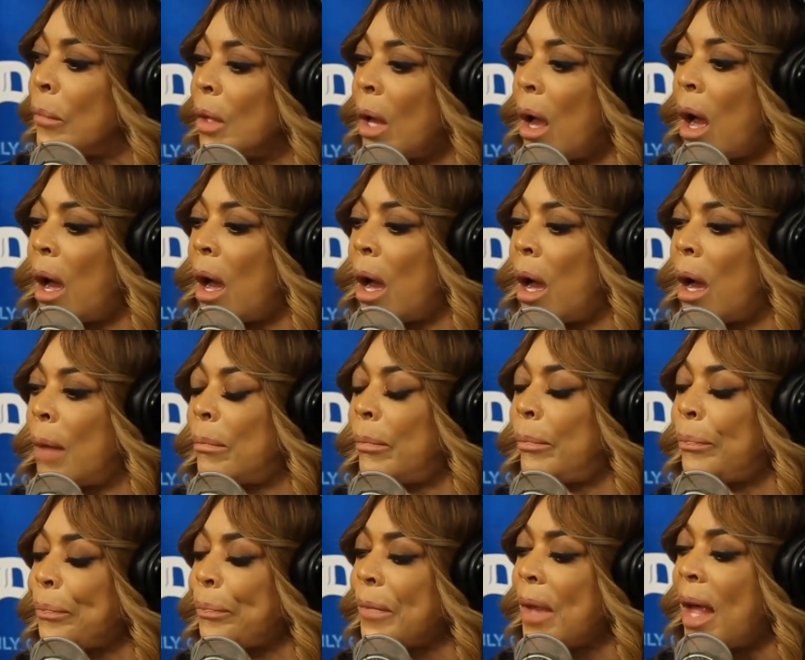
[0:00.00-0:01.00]
Wendy
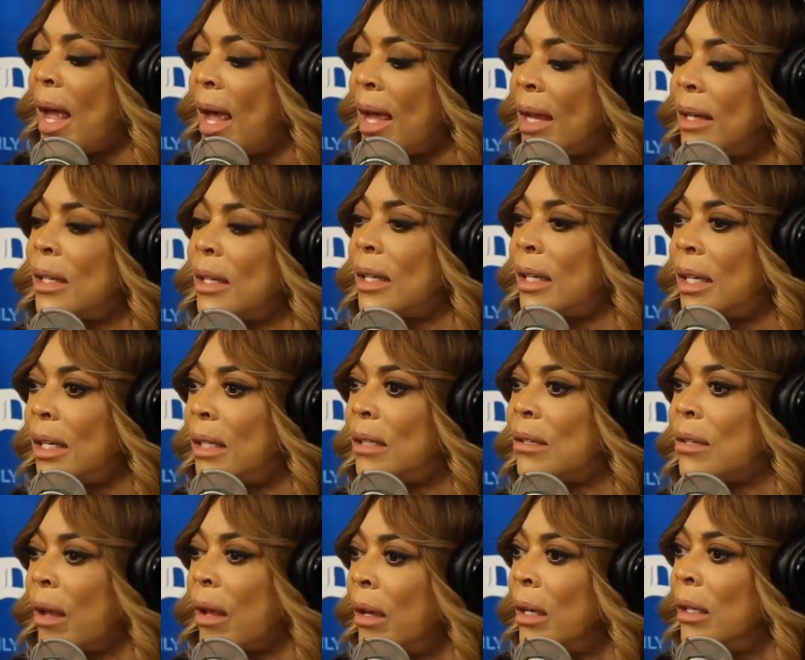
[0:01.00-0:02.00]
Williams was born on
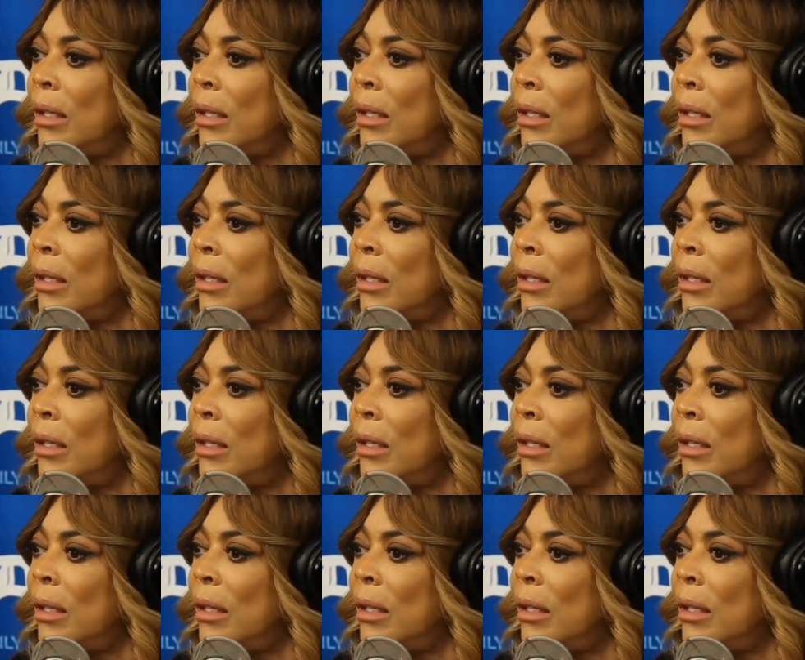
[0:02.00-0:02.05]
July